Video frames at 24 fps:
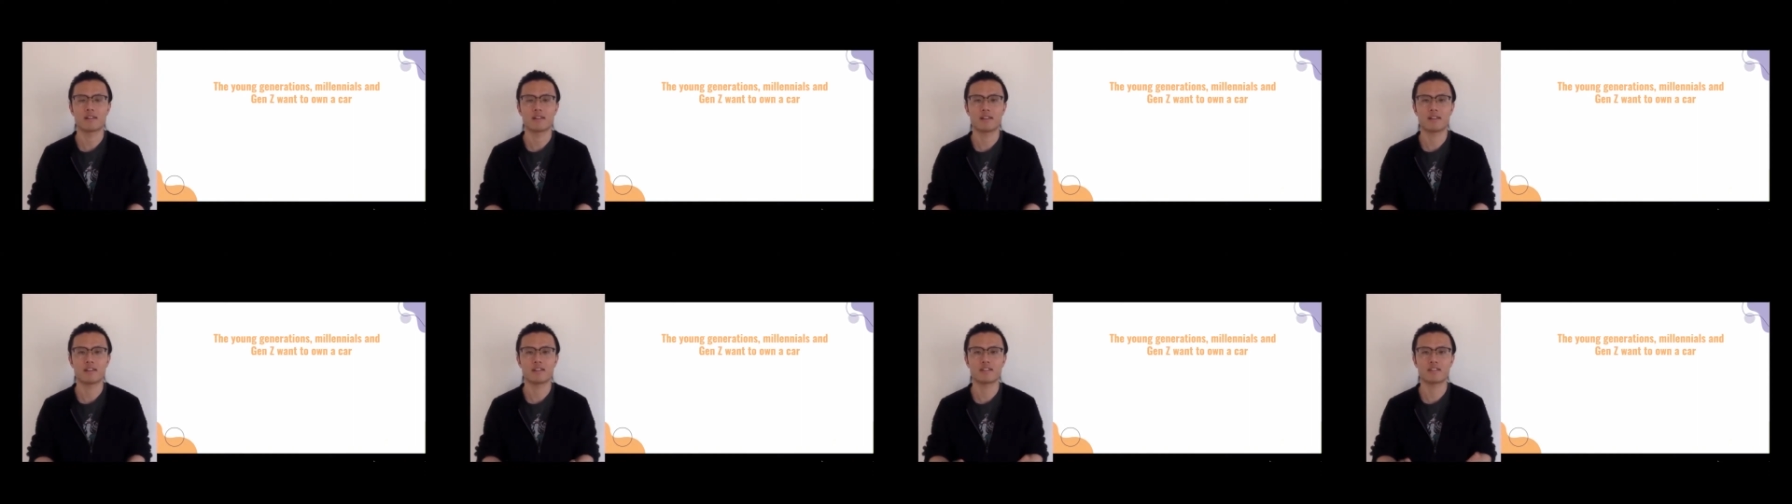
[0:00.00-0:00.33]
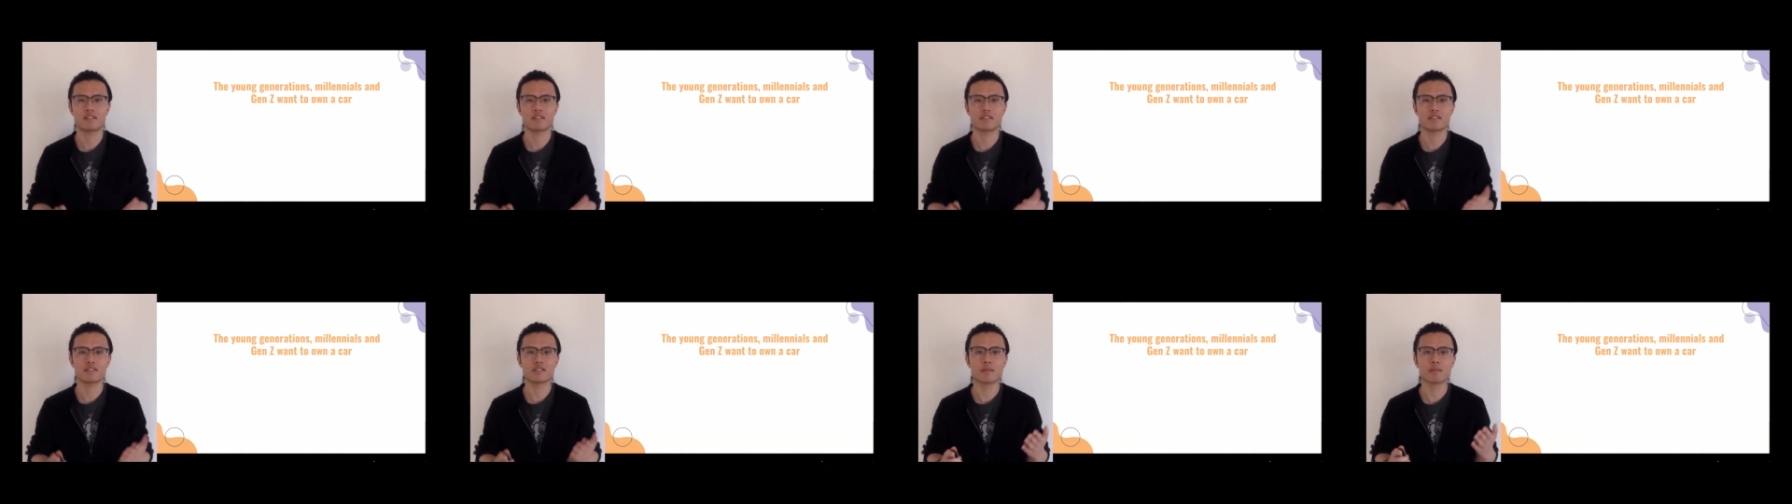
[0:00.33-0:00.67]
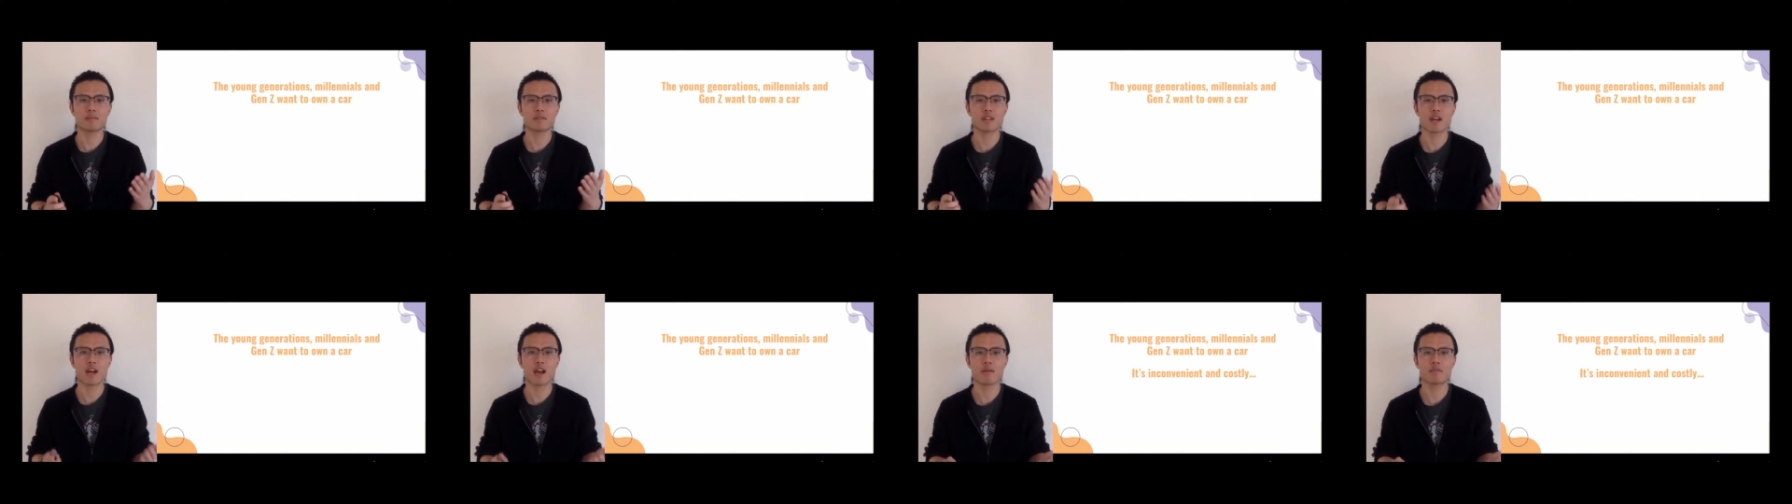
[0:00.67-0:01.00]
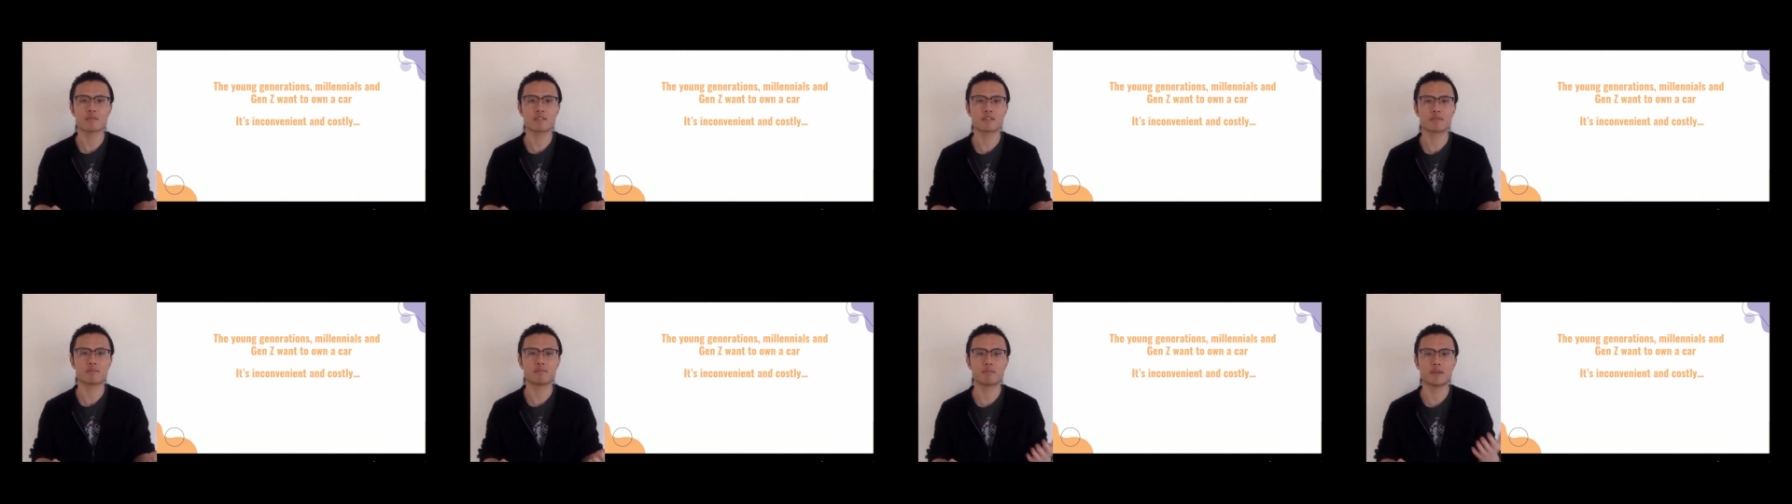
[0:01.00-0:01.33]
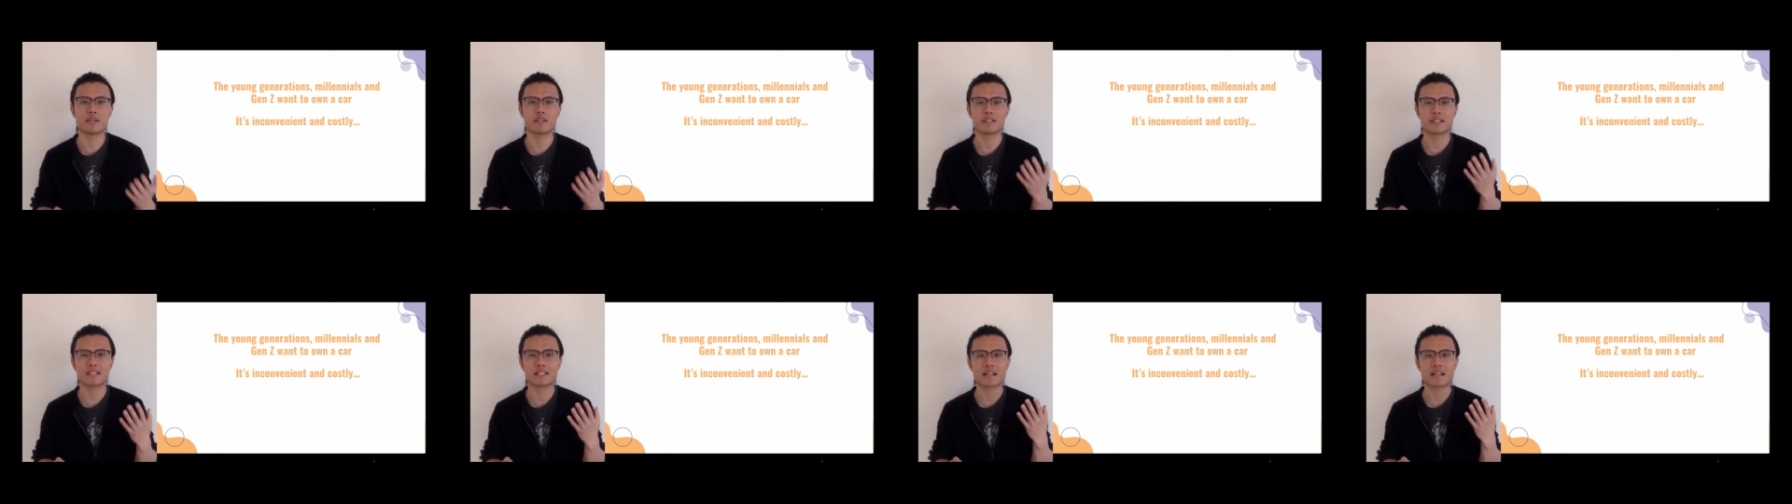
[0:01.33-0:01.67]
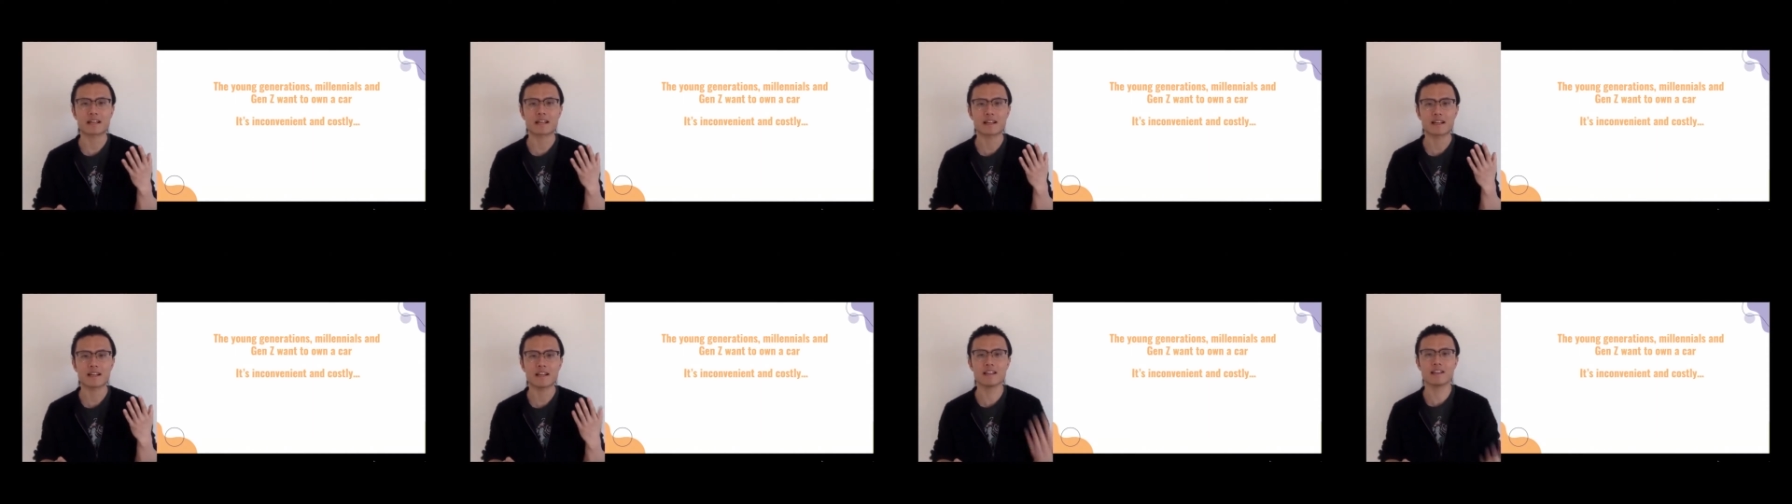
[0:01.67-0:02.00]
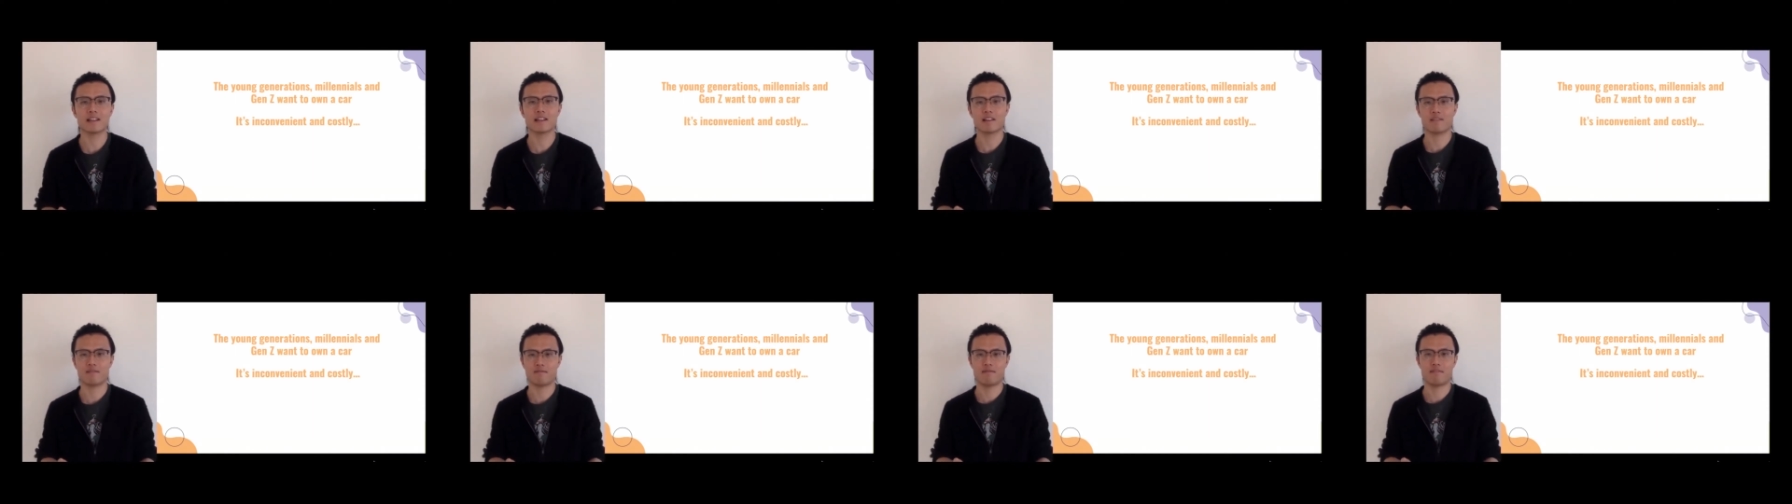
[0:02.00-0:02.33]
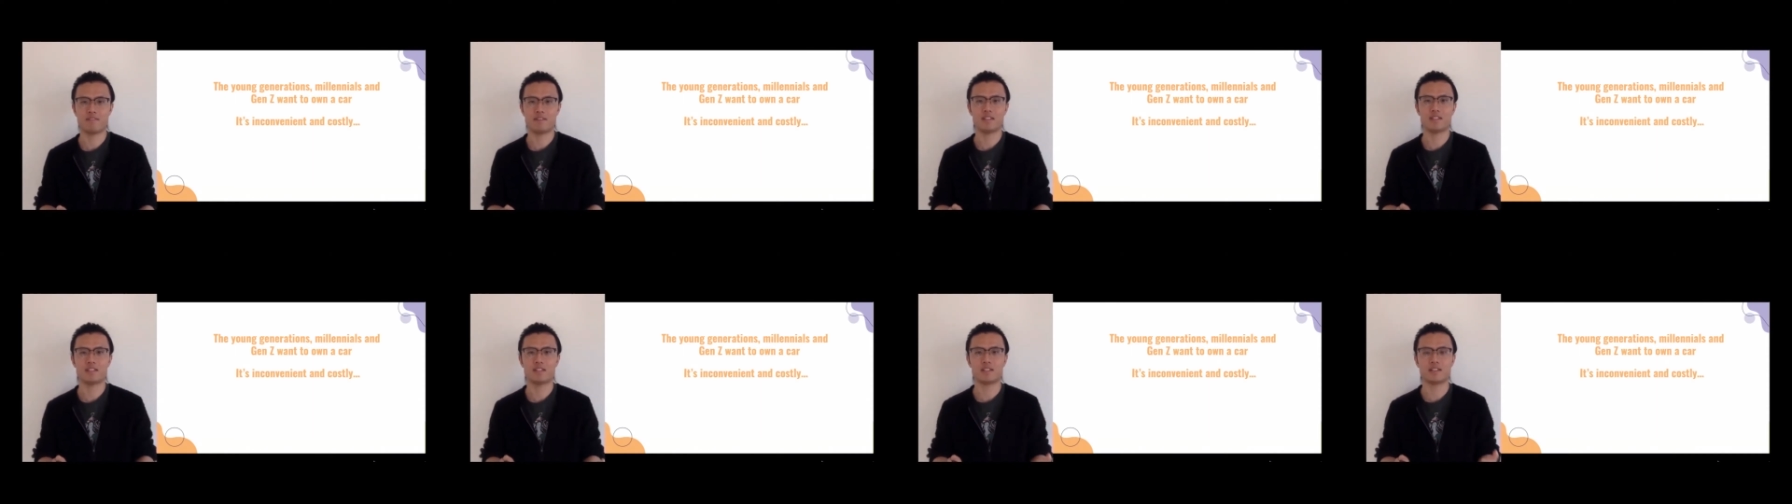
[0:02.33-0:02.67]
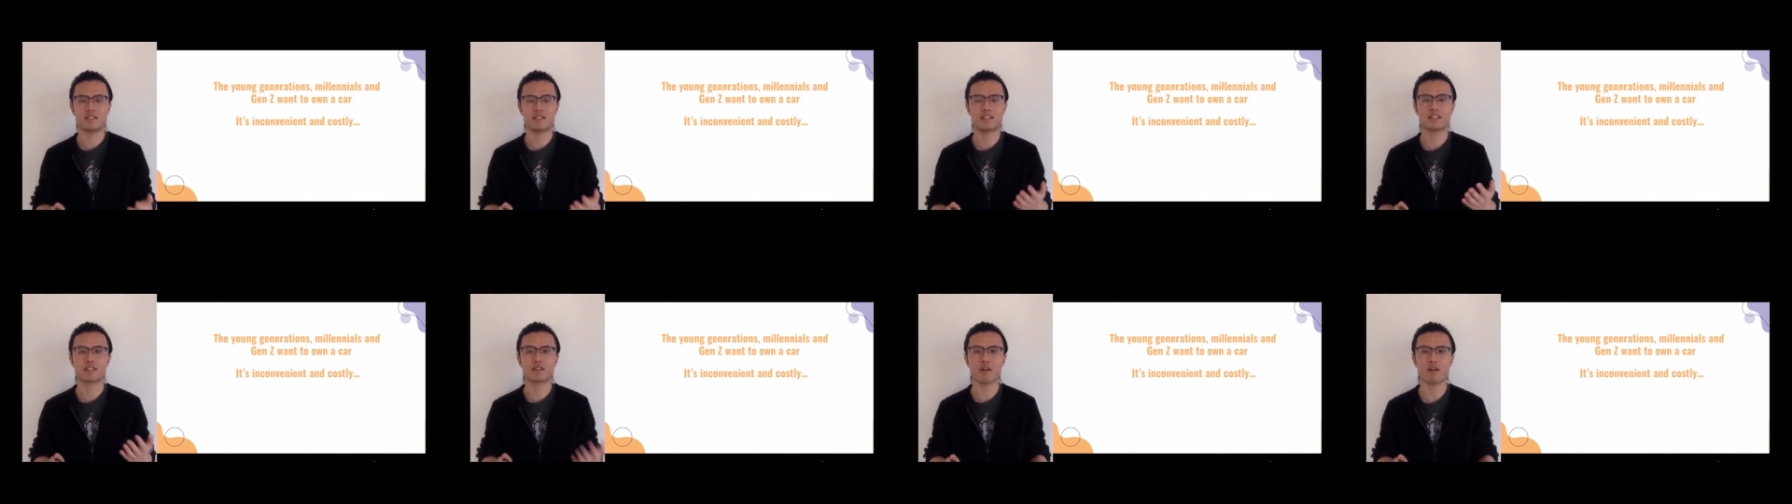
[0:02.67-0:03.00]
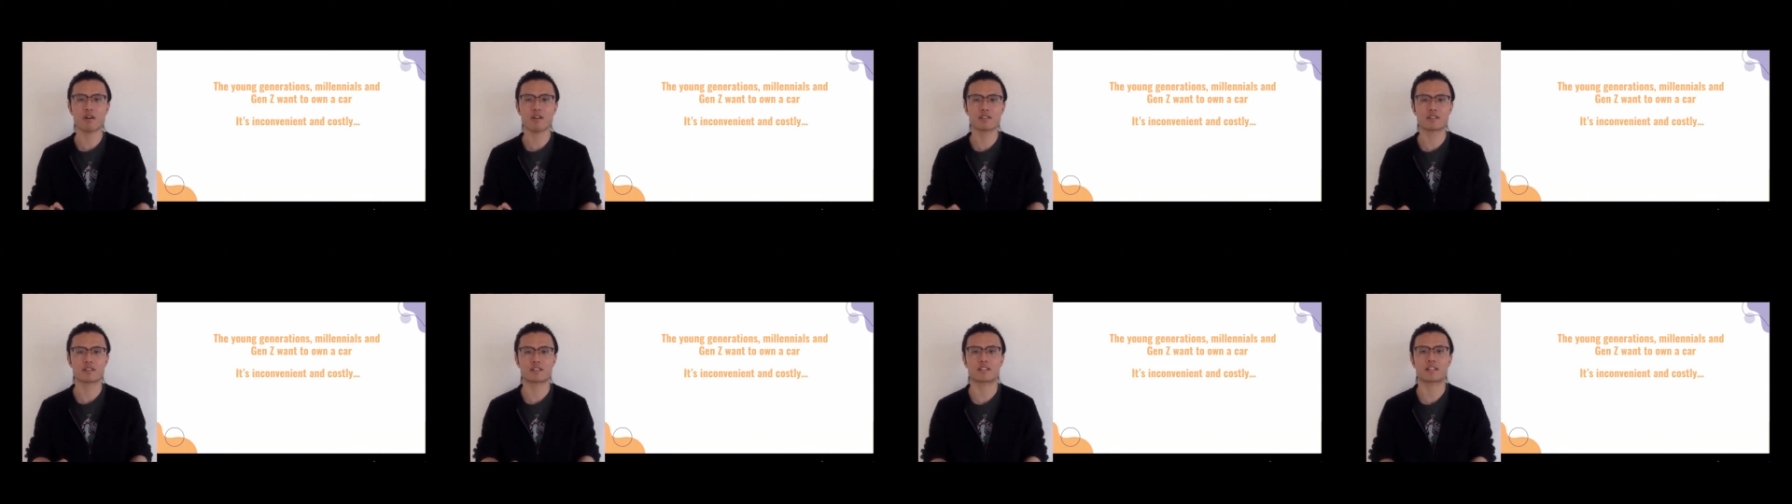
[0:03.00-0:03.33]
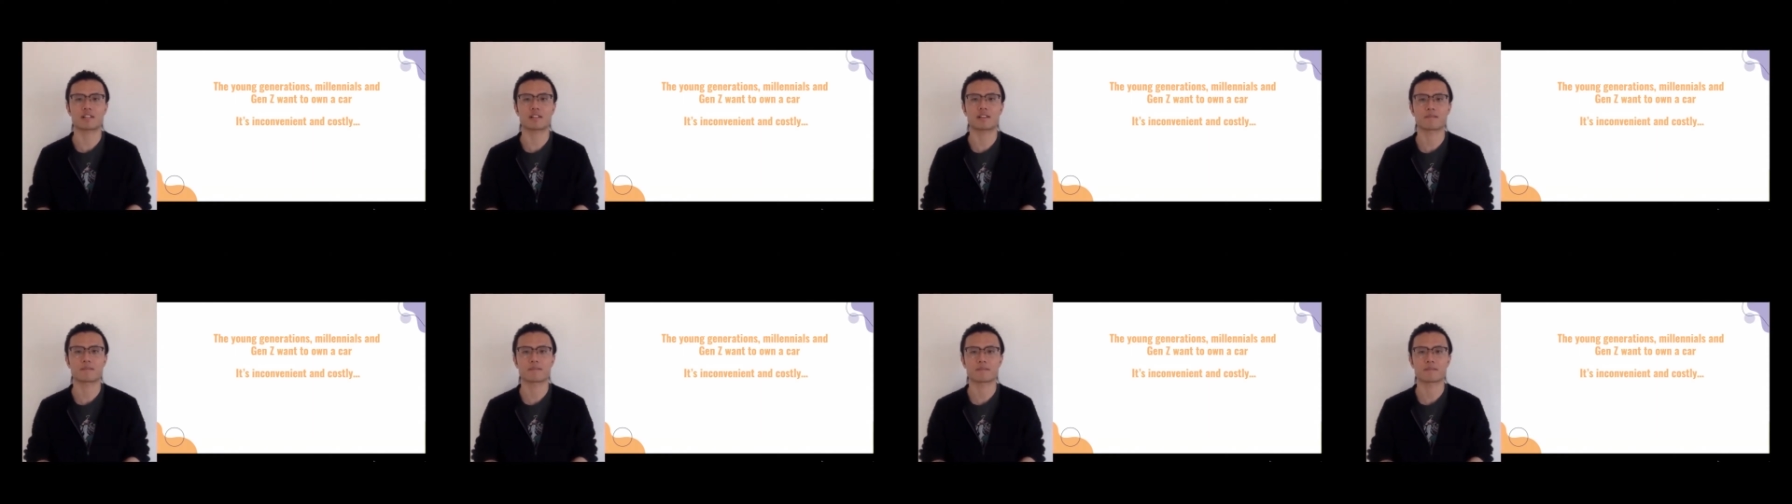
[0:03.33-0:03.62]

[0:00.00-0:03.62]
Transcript: It's just sometimes a bit inconvenient and costly.